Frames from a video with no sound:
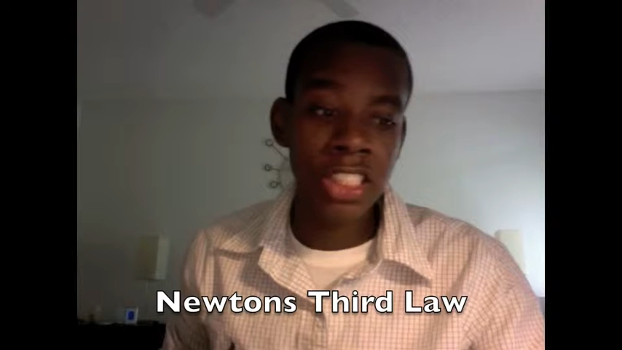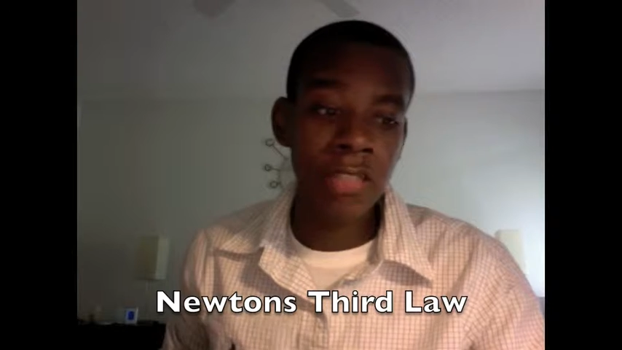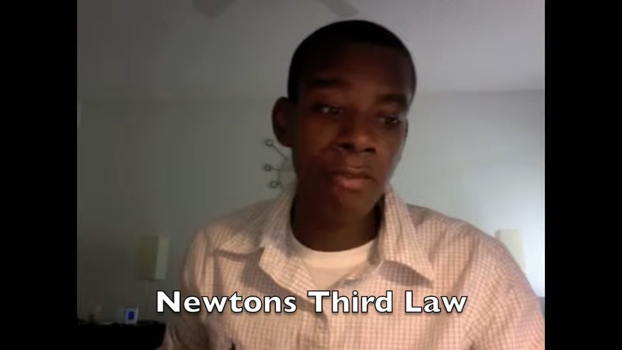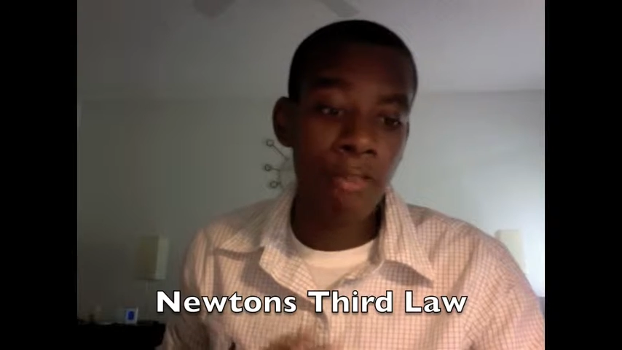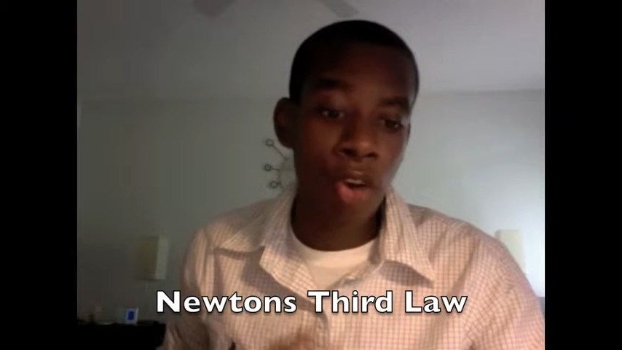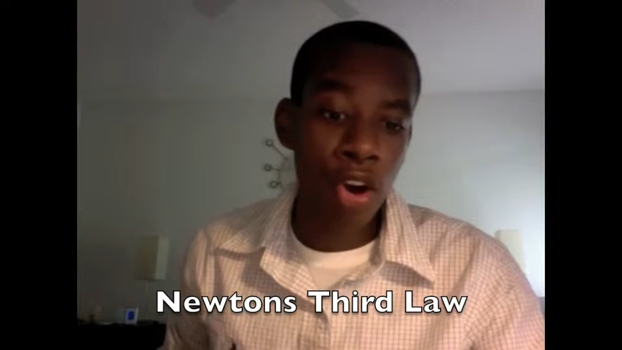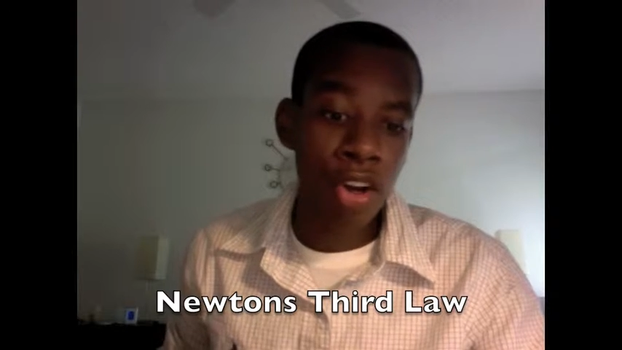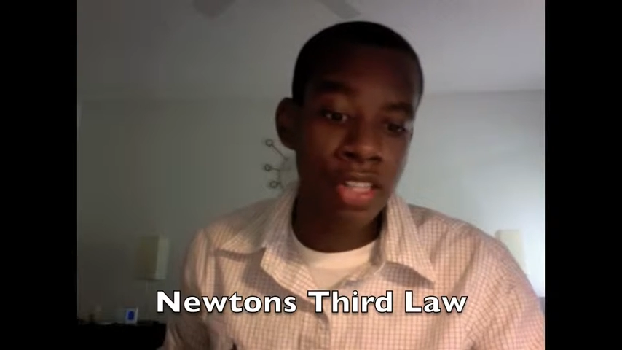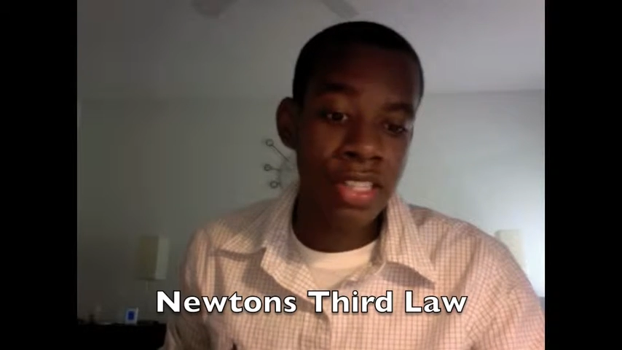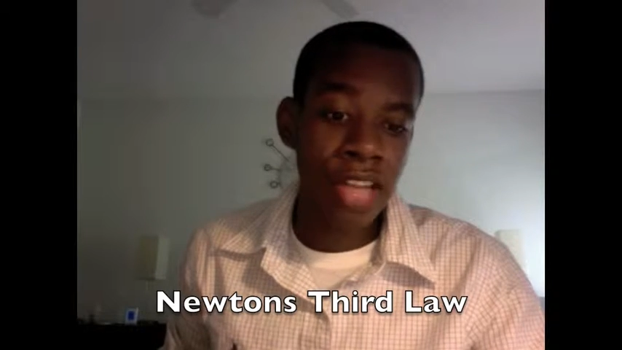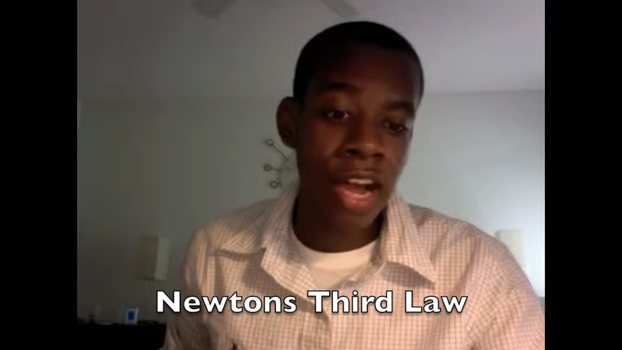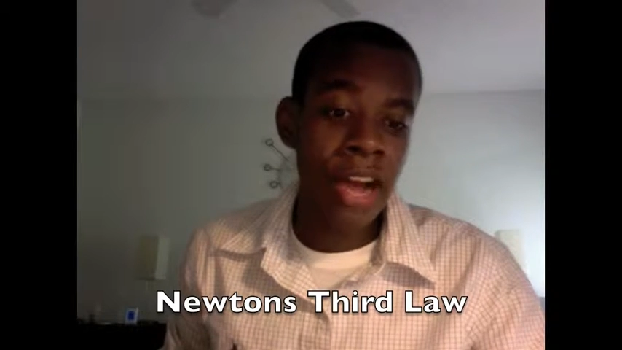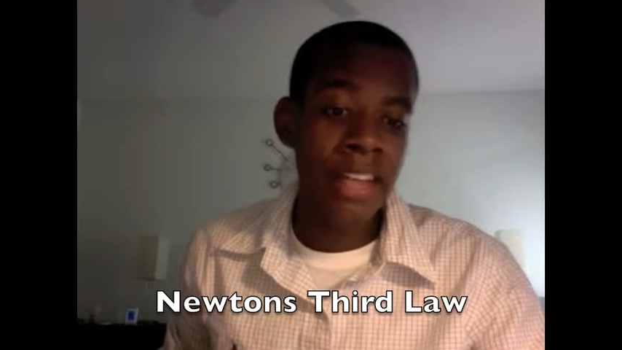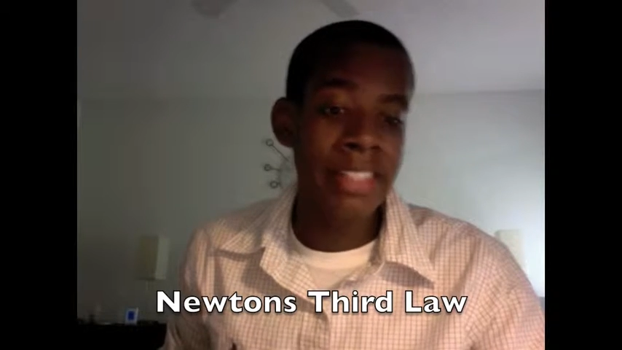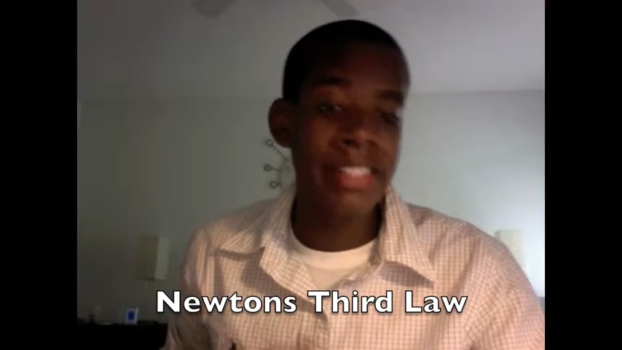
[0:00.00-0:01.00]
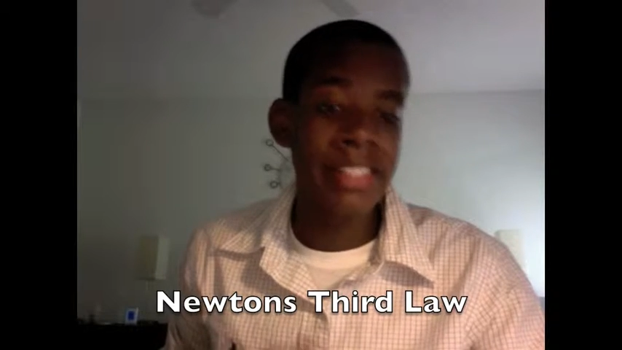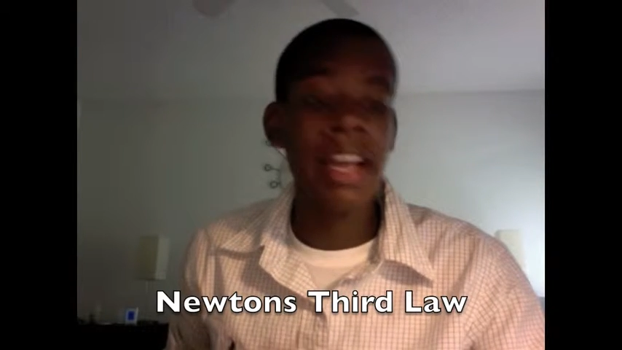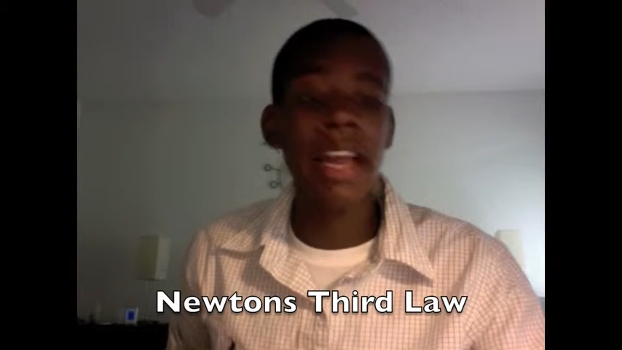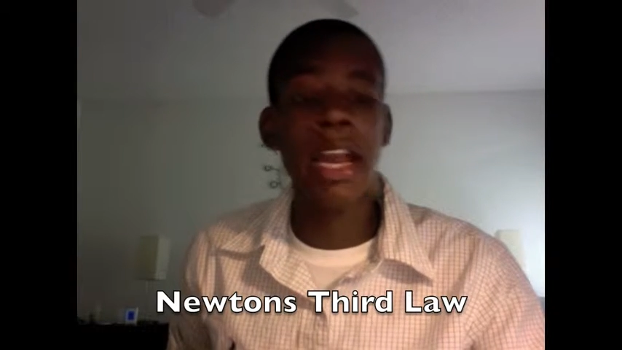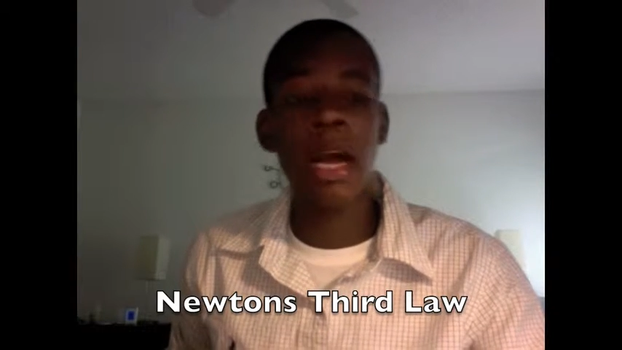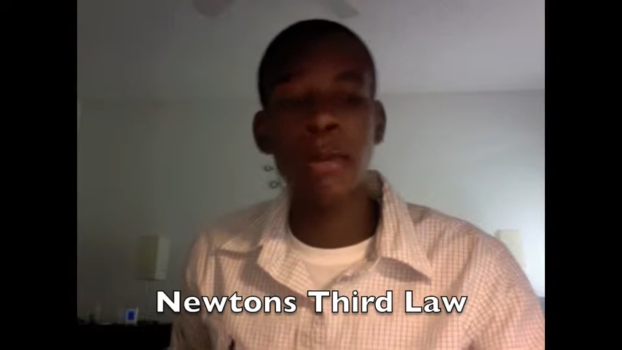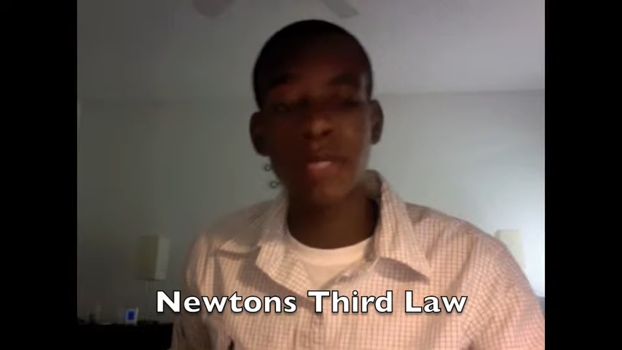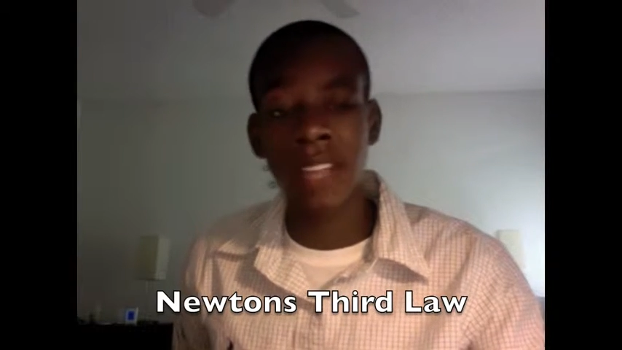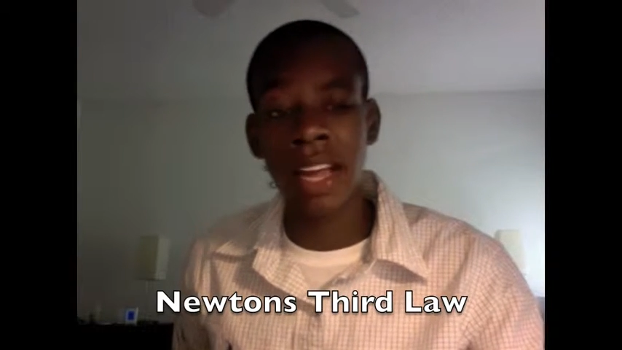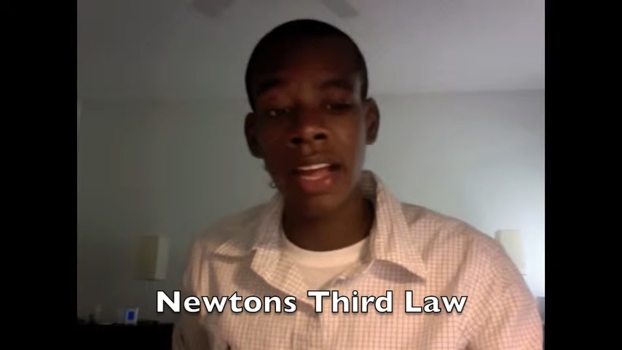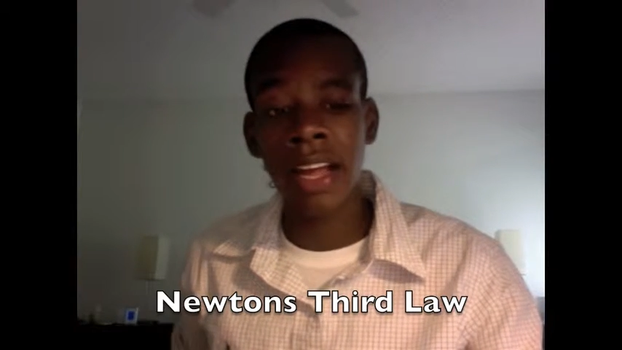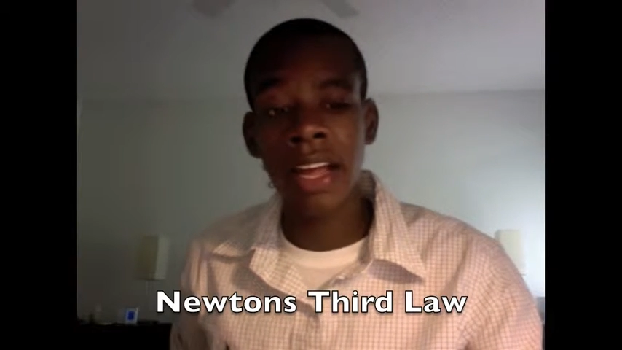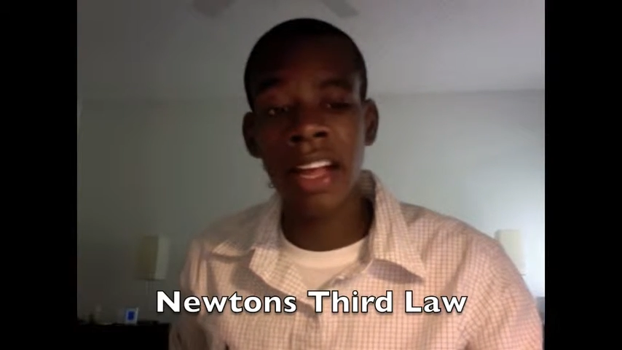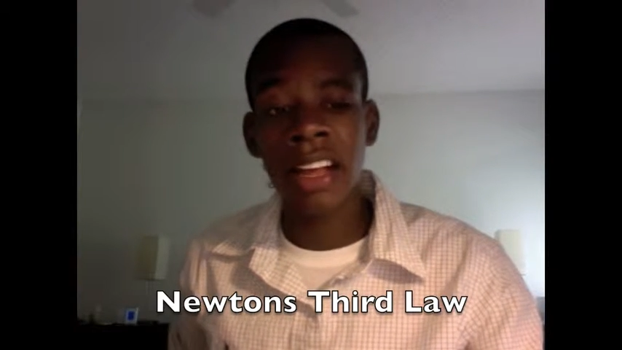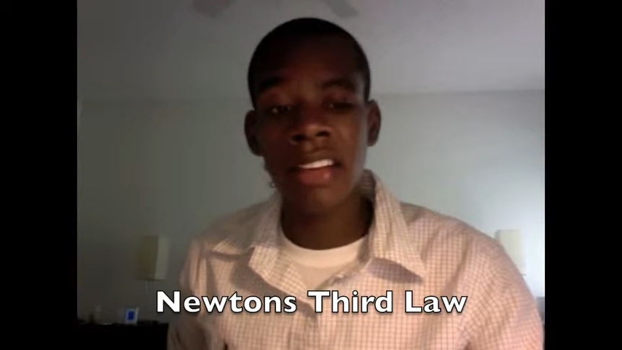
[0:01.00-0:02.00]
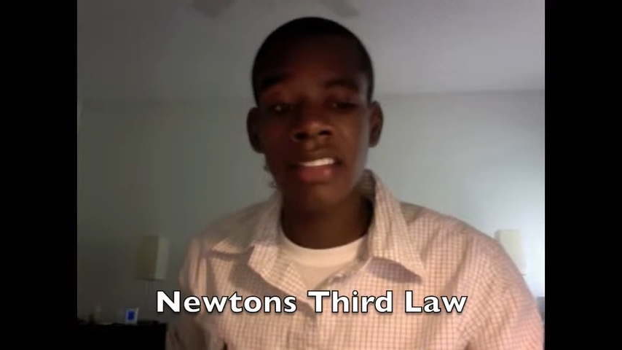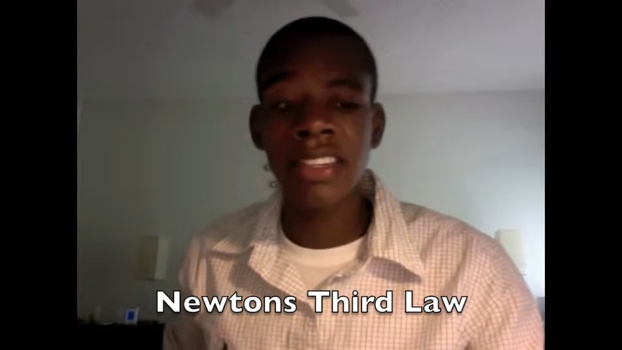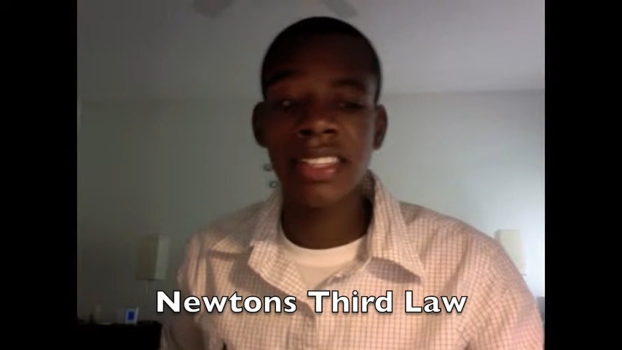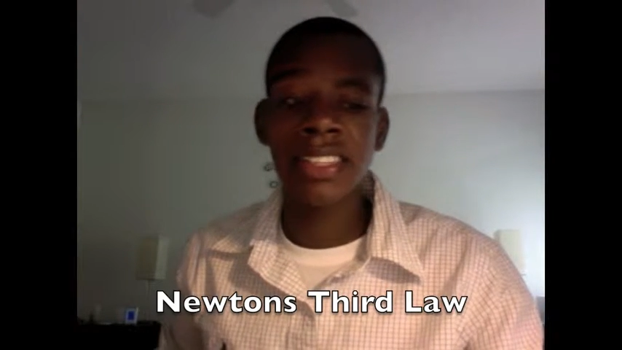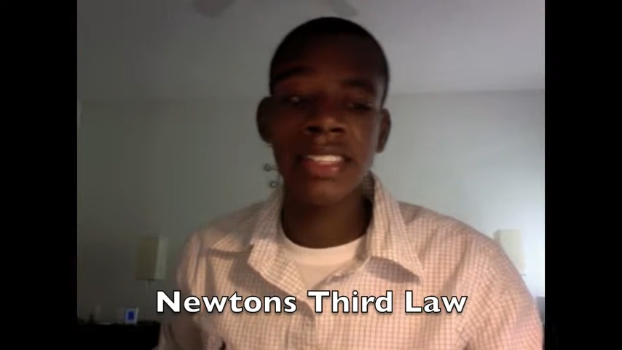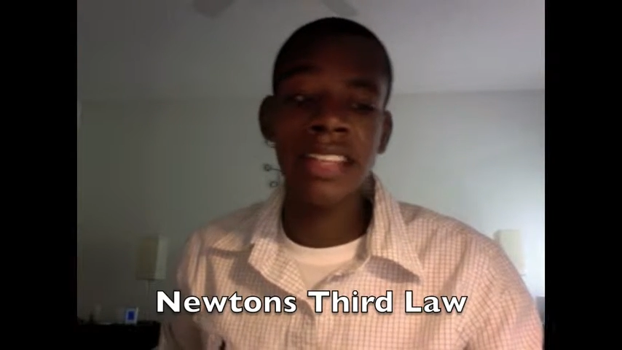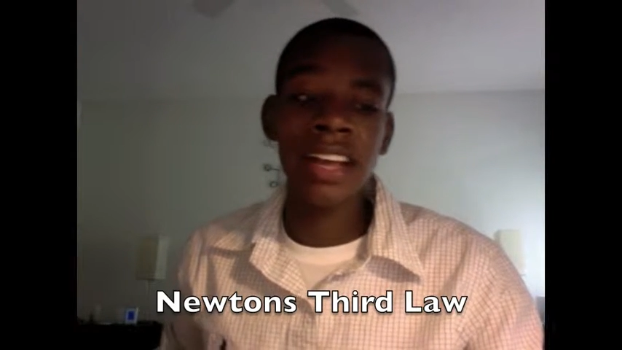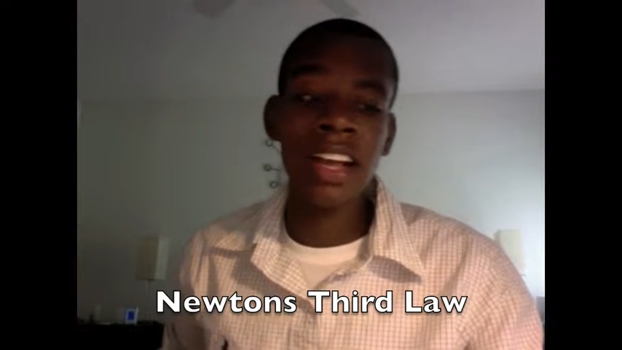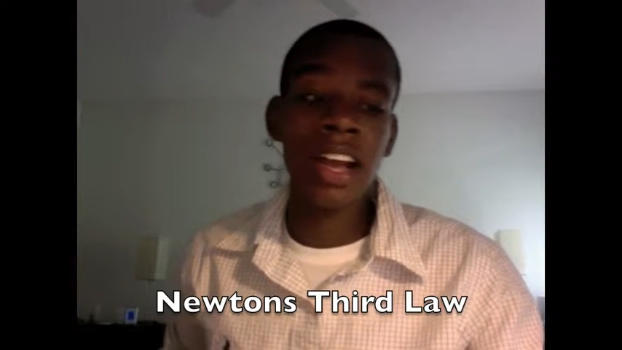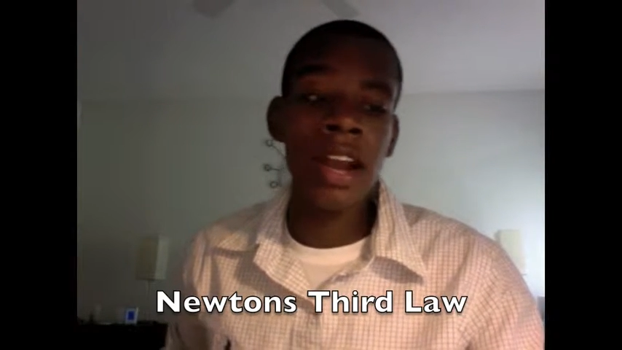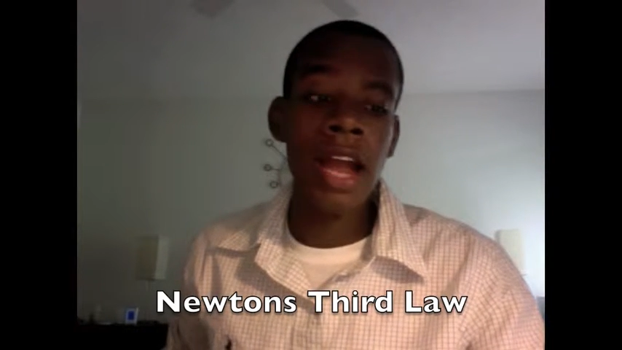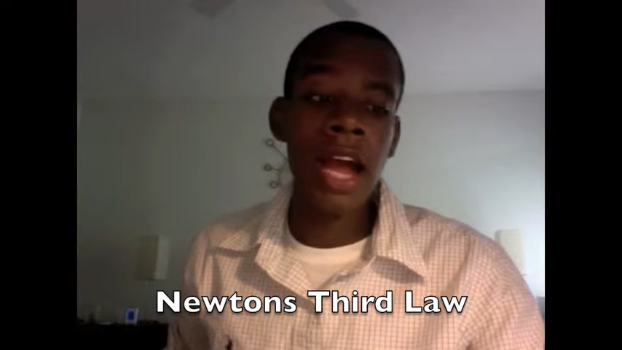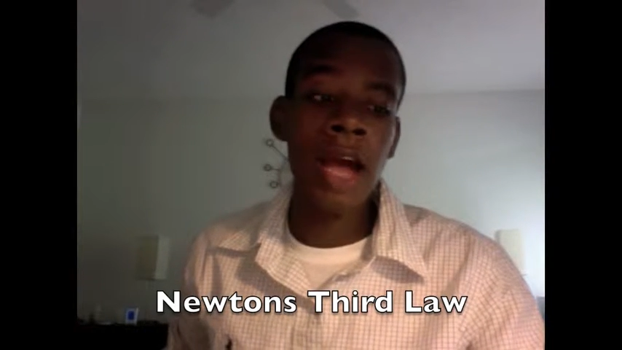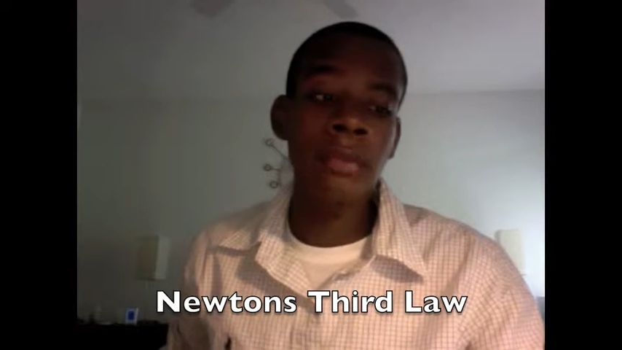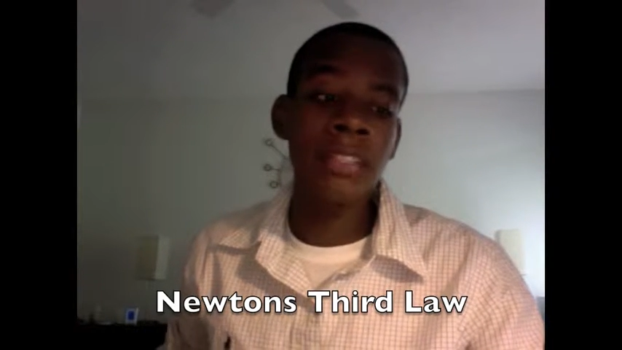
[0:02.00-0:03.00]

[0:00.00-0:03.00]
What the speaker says: on the first. Easier put,